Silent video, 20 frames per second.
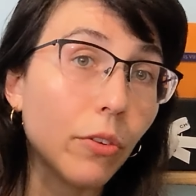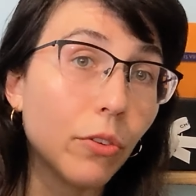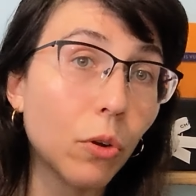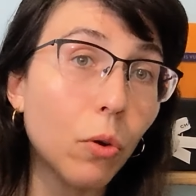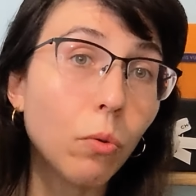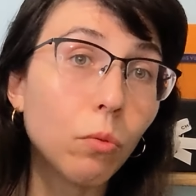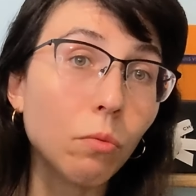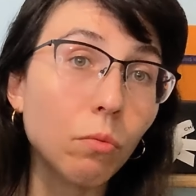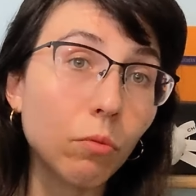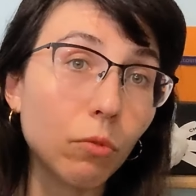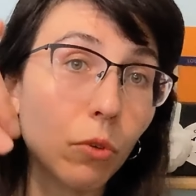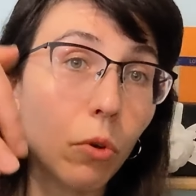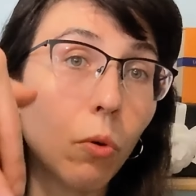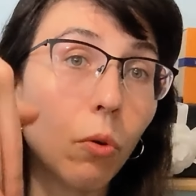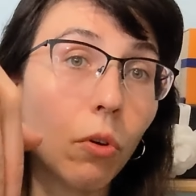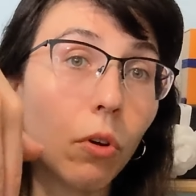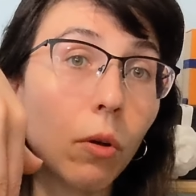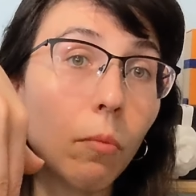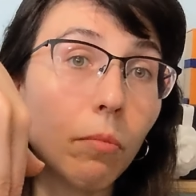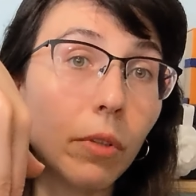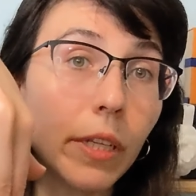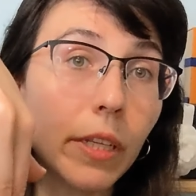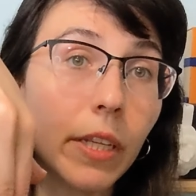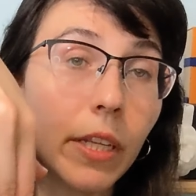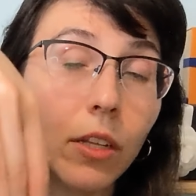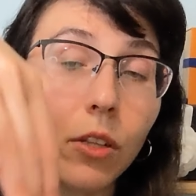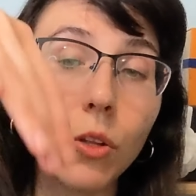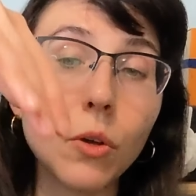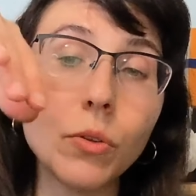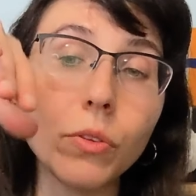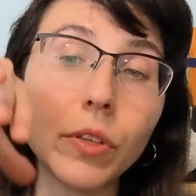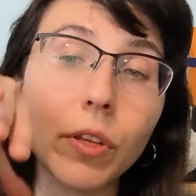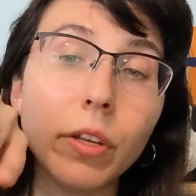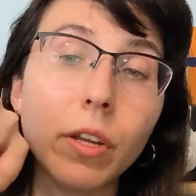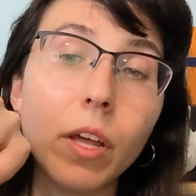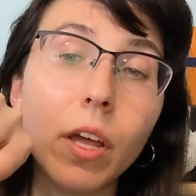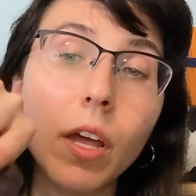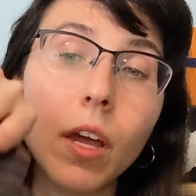Don't, don't completely close it.